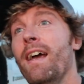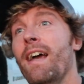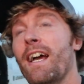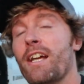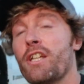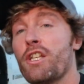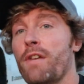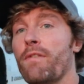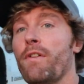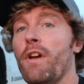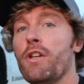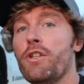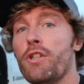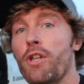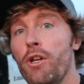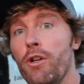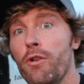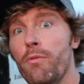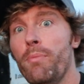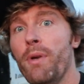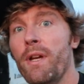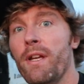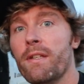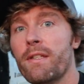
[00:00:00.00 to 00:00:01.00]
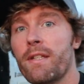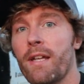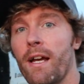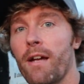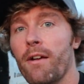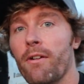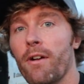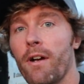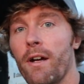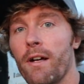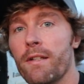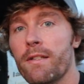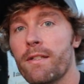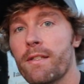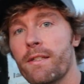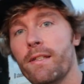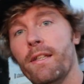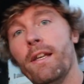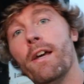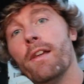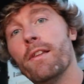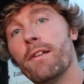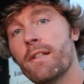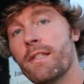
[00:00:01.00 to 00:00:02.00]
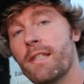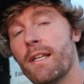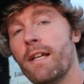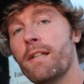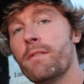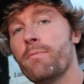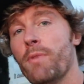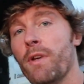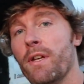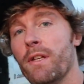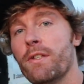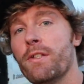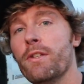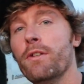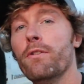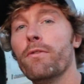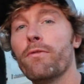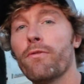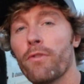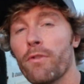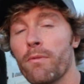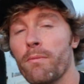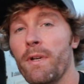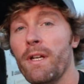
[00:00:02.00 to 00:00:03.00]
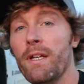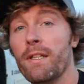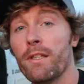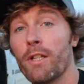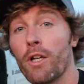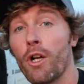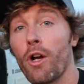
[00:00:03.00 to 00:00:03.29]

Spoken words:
Actually, I've got two bent tie rods. The other side's bent too from hitting the